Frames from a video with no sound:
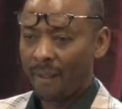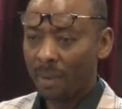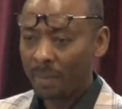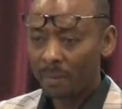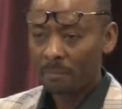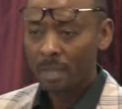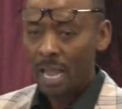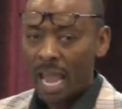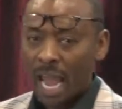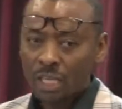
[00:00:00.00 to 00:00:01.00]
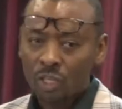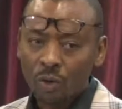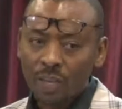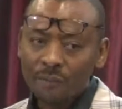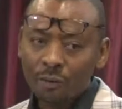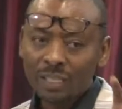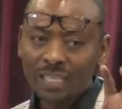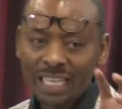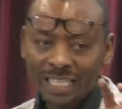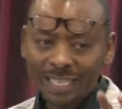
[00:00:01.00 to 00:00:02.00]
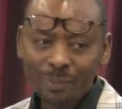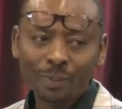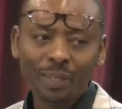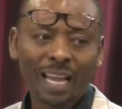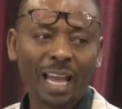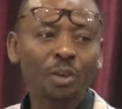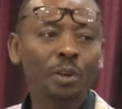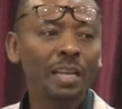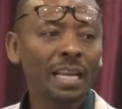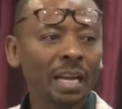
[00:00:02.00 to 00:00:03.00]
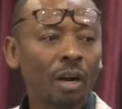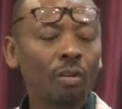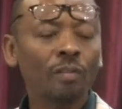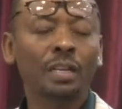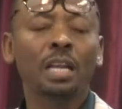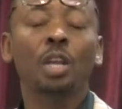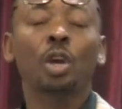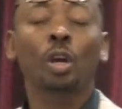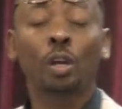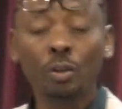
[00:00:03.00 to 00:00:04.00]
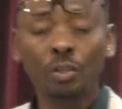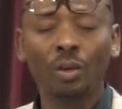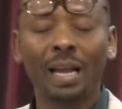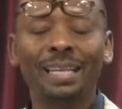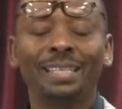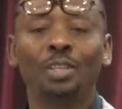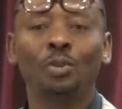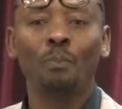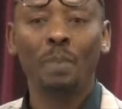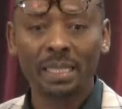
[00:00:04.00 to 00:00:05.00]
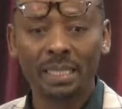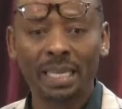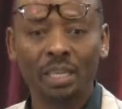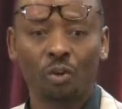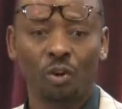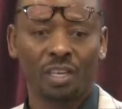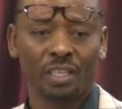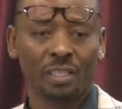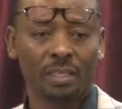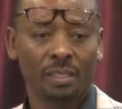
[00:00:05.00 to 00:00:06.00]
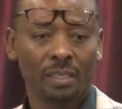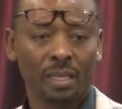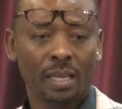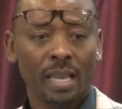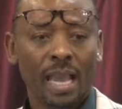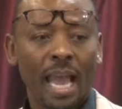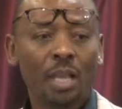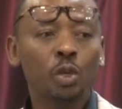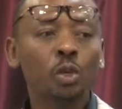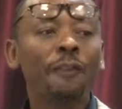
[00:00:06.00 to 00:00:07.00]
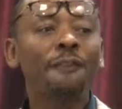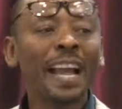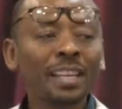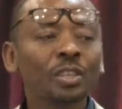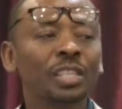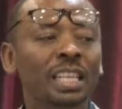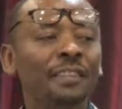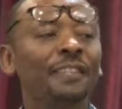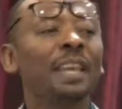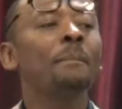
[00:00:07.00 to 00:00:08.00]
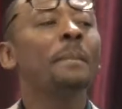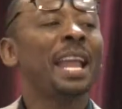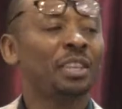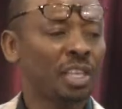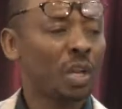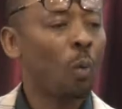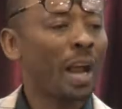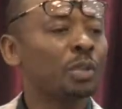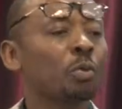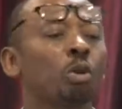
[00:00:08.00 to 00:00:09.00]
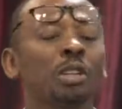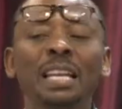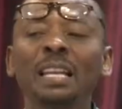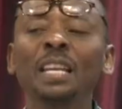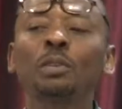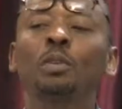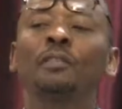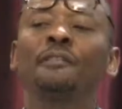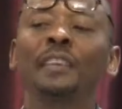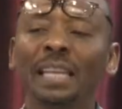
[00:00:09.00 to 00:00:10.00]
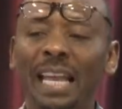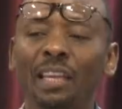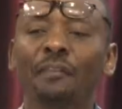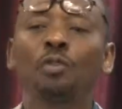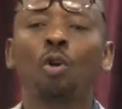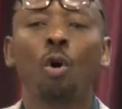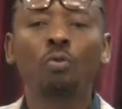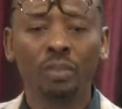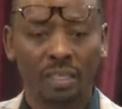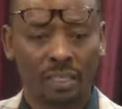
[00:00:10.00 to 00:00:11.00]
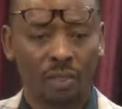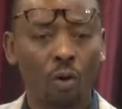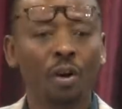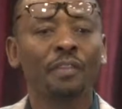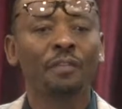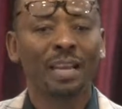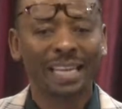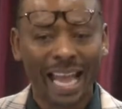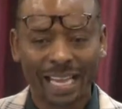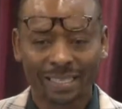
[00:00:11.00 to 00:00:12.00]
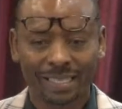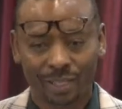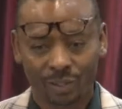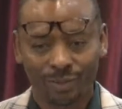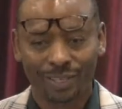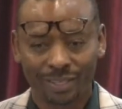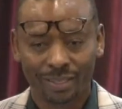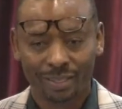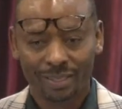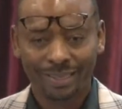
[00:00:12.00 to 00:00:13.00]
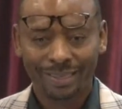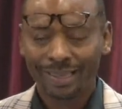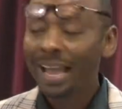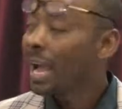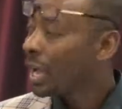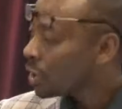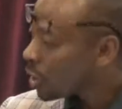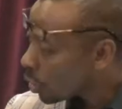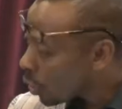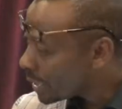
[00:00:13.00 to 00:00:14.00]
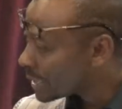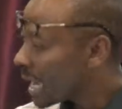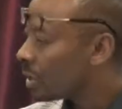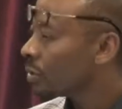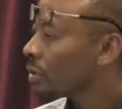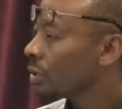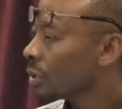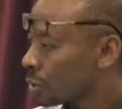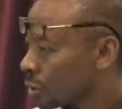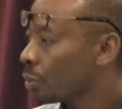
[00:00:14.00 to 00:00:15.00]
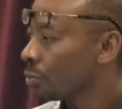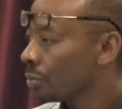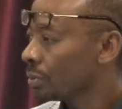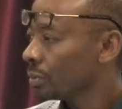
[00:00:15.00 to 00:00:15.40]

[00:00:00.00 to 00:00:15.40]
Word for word: Amen. And so if you see something and you linger over it and you close your eyes and you meditate on it, and you find yourself imagining what would it would feel like if you owned it or if you had access to it, you're going down the slope.